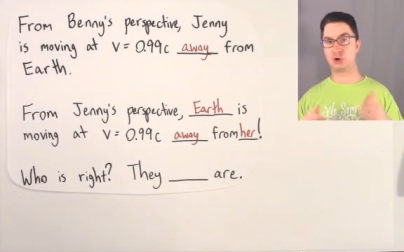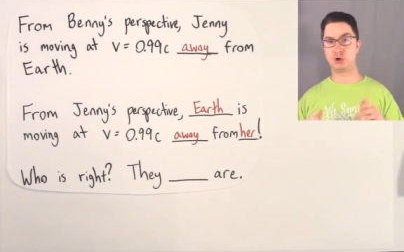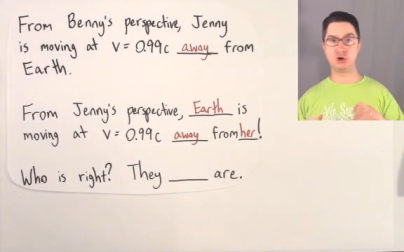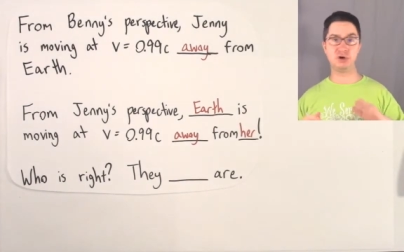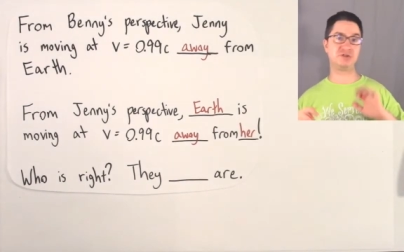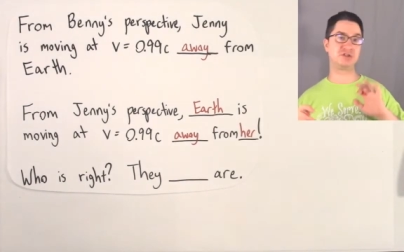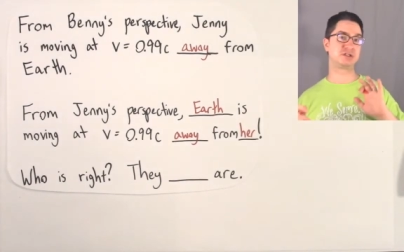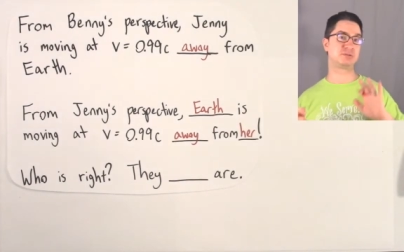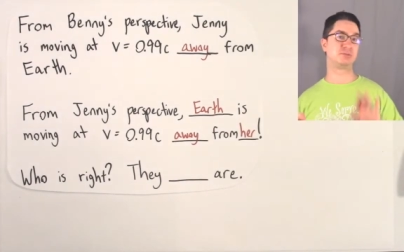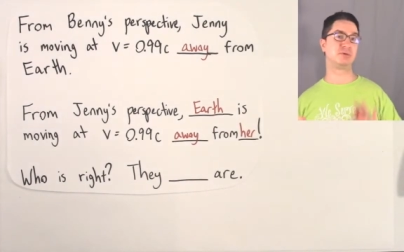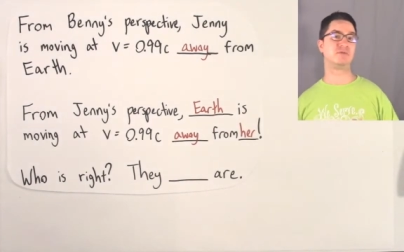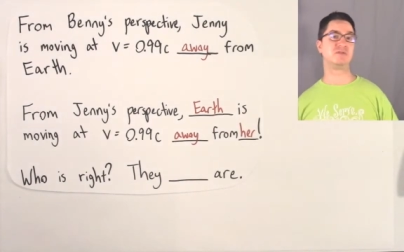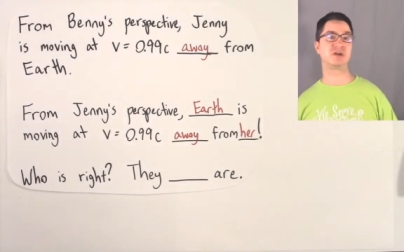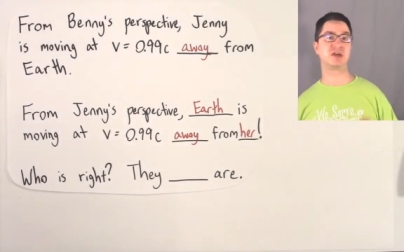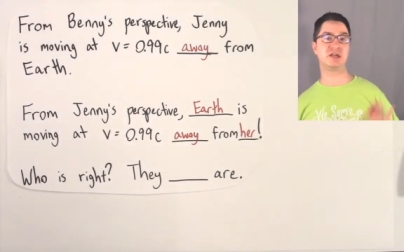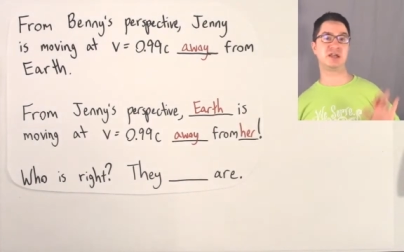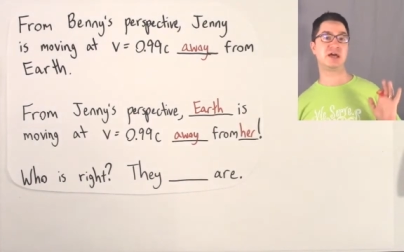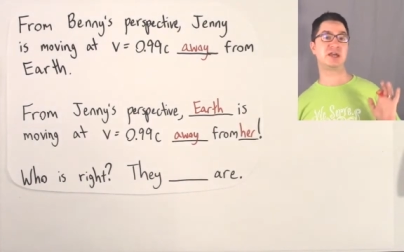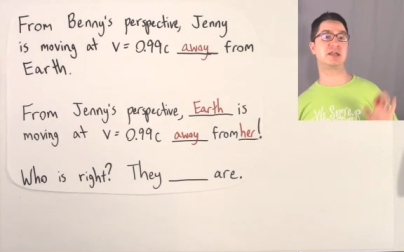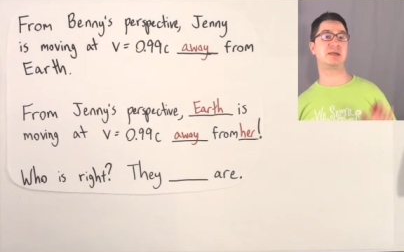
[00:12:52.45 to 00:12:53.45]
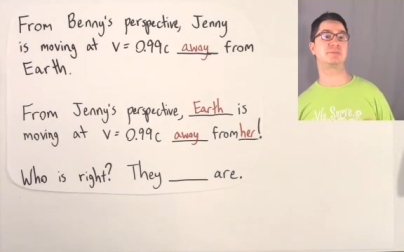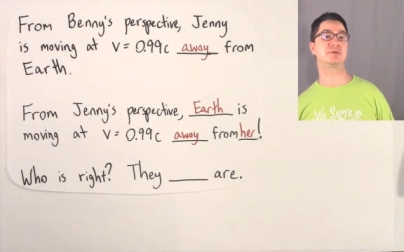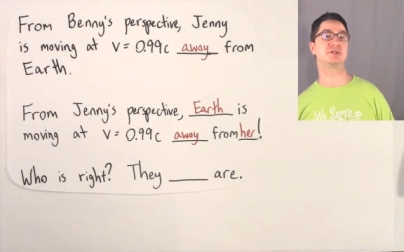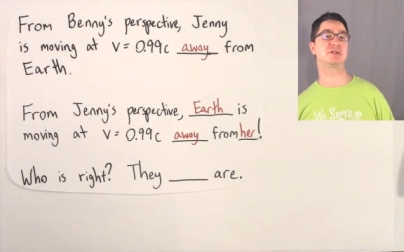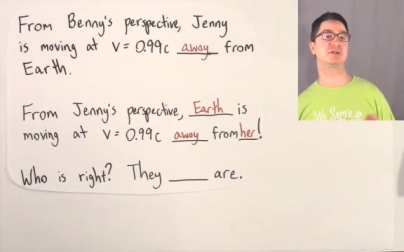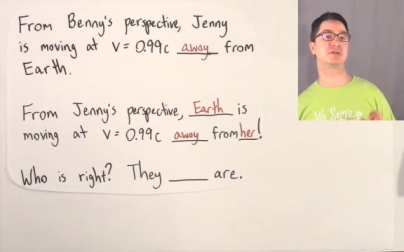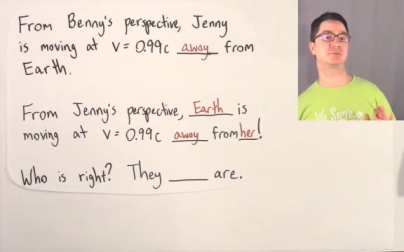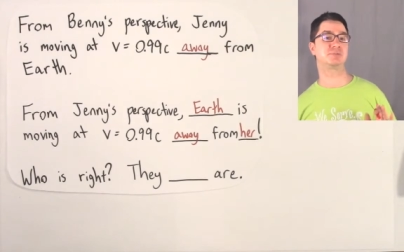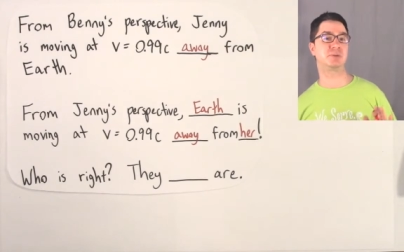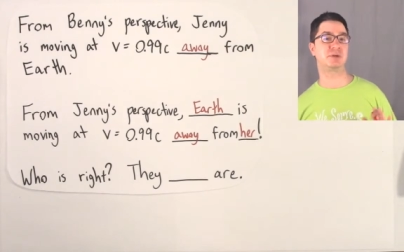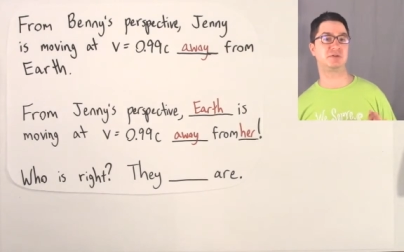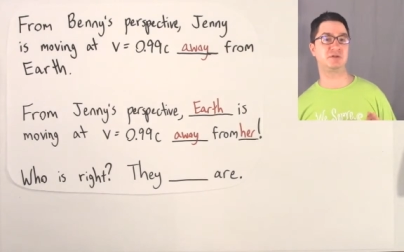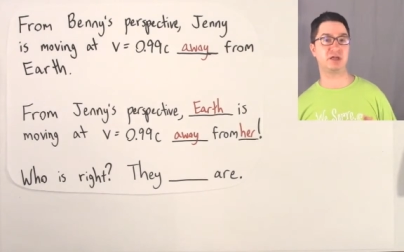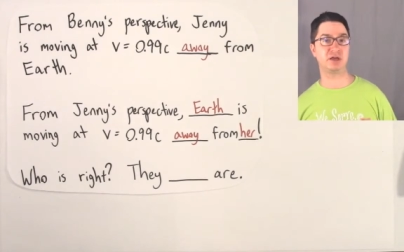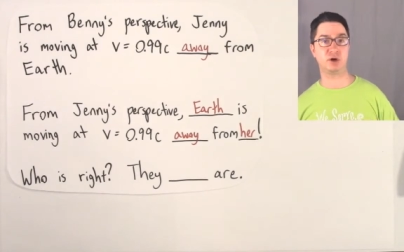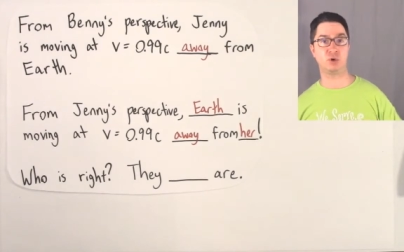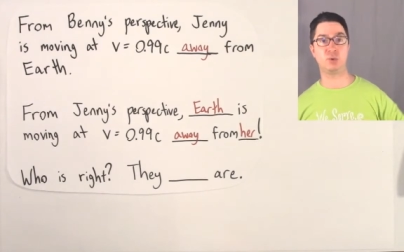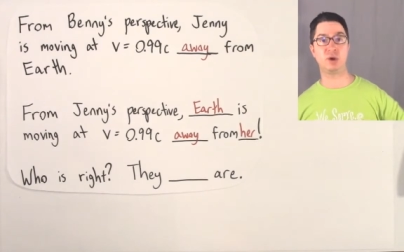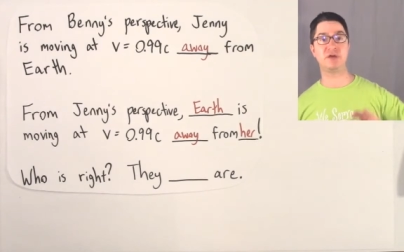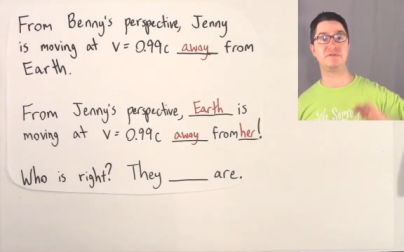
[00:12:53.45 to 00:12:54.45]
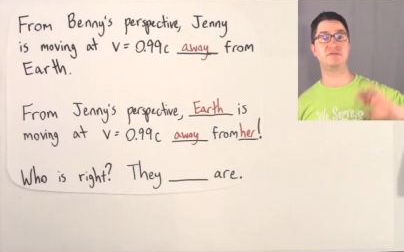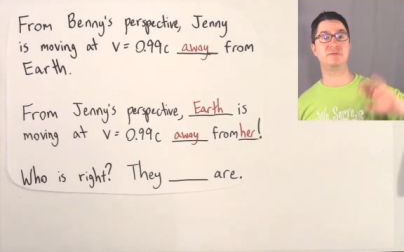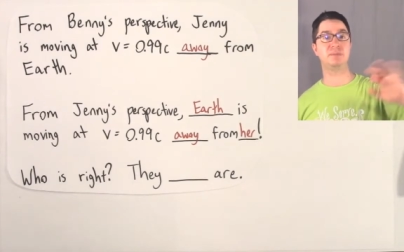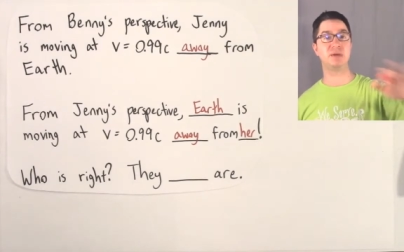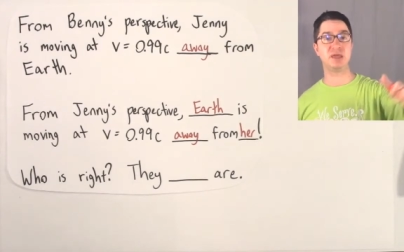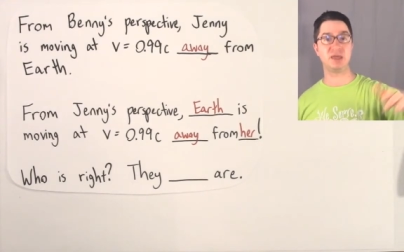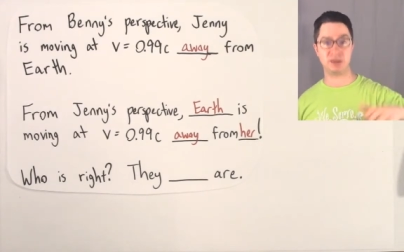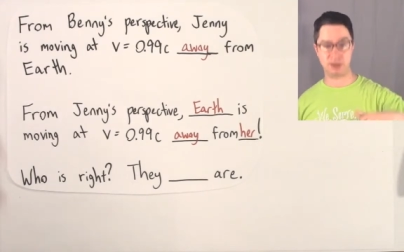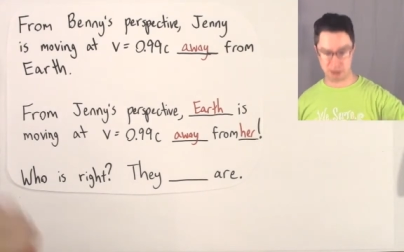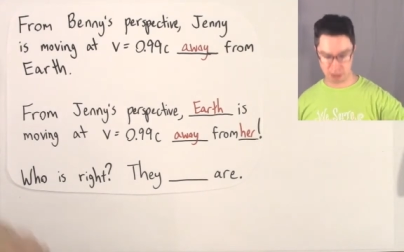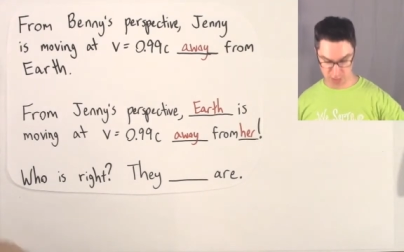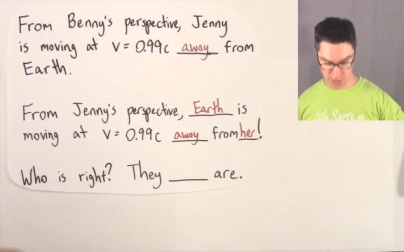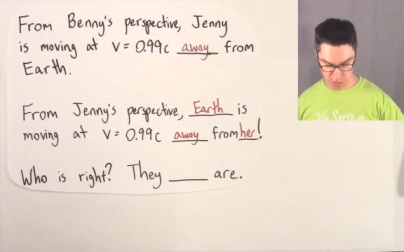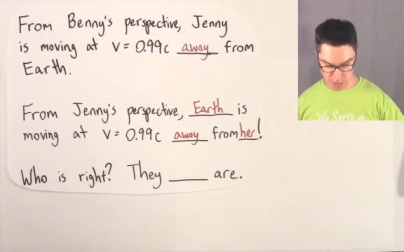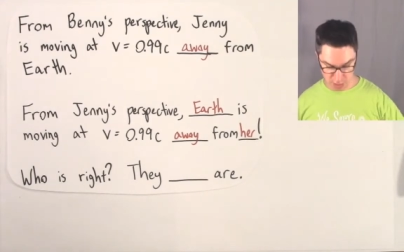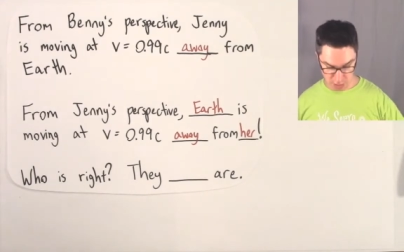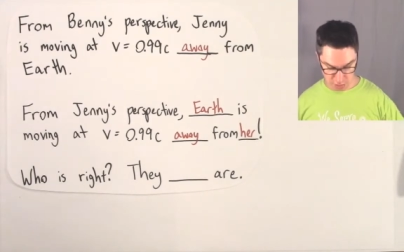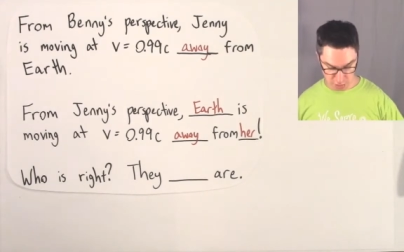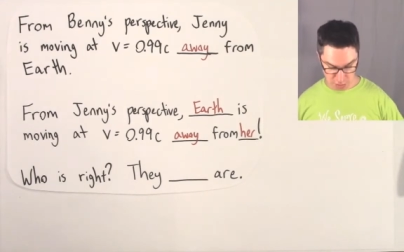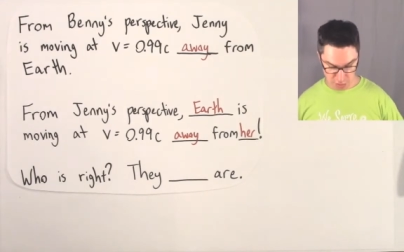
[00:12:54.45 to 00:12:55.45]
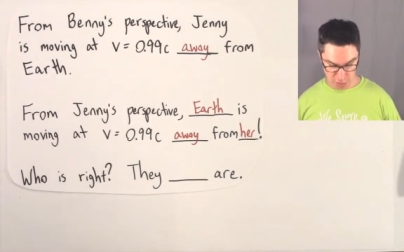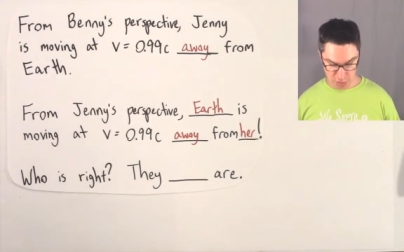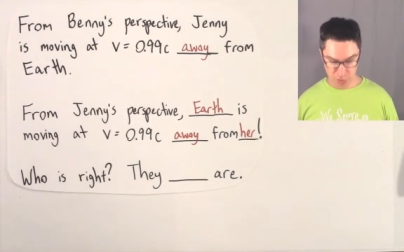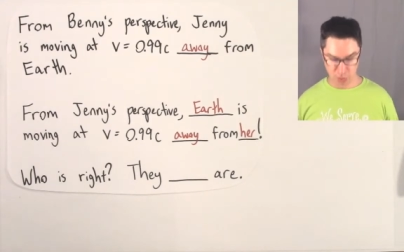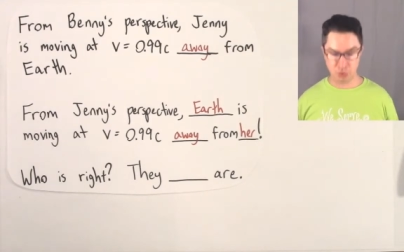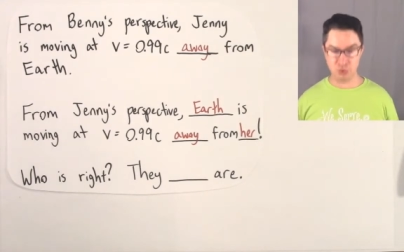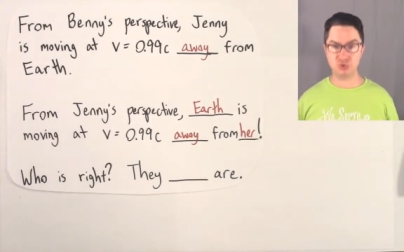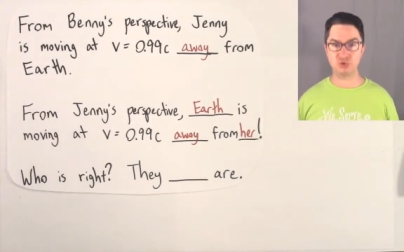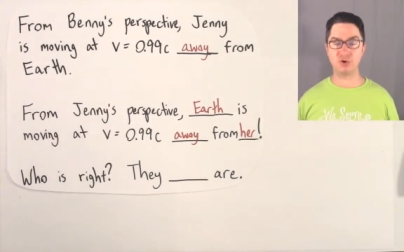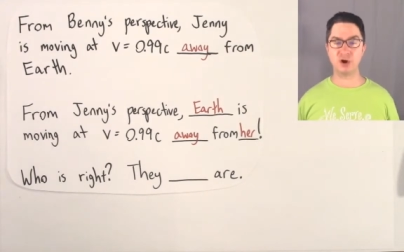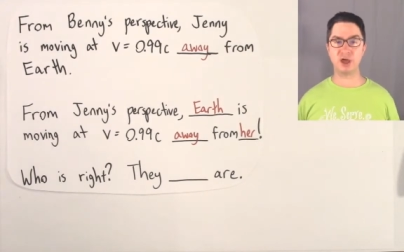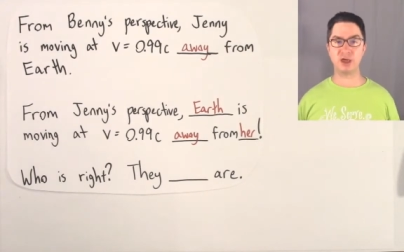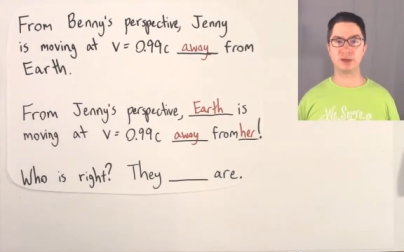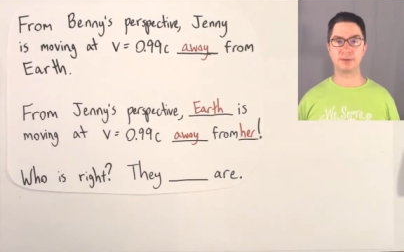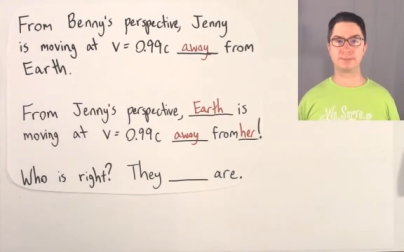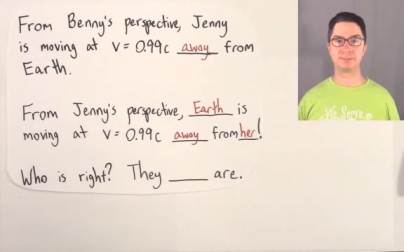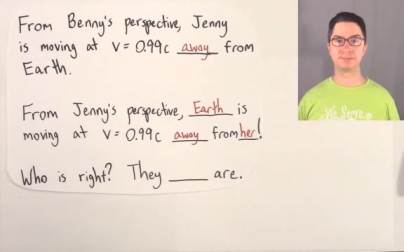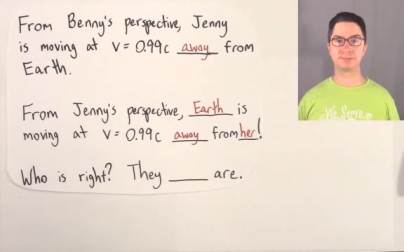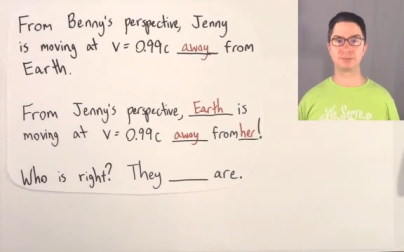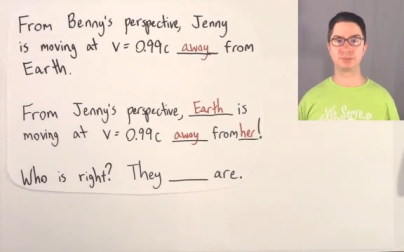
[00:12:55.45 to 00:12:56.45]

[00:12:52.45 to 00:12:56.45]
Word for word: Earth is moving at 99% of the speed of light away from me. So who's right?